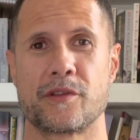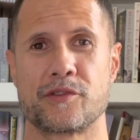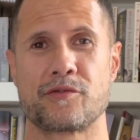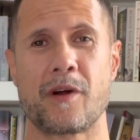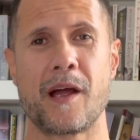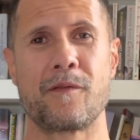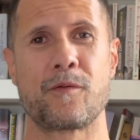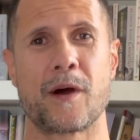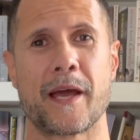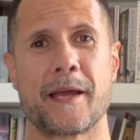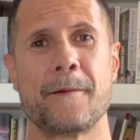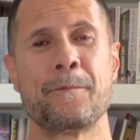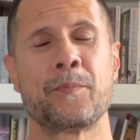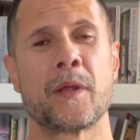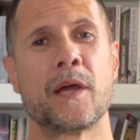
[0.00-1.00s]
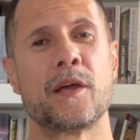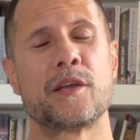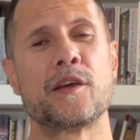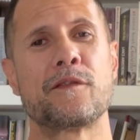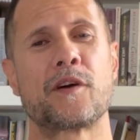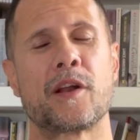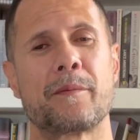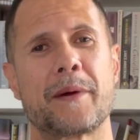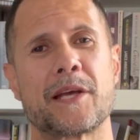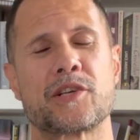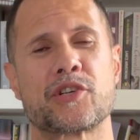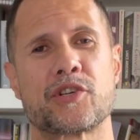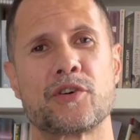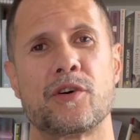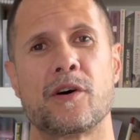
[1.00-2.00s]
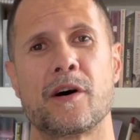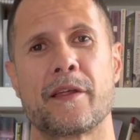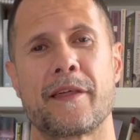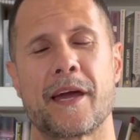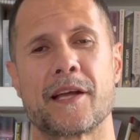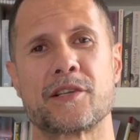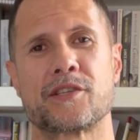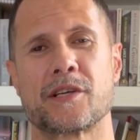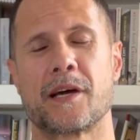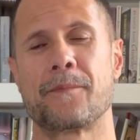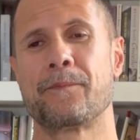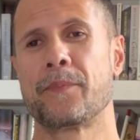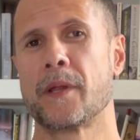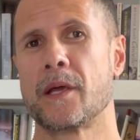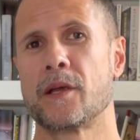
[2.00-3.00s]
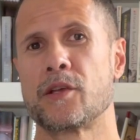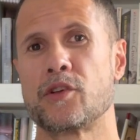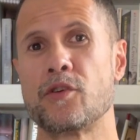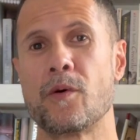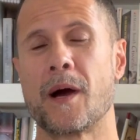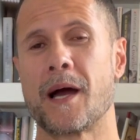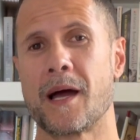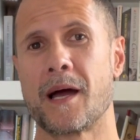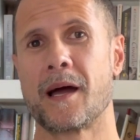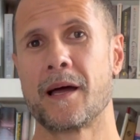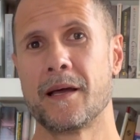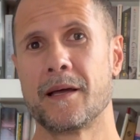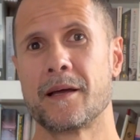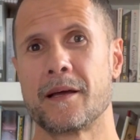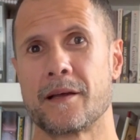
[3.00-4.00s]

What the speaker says: driveway, you've got to make sure that you are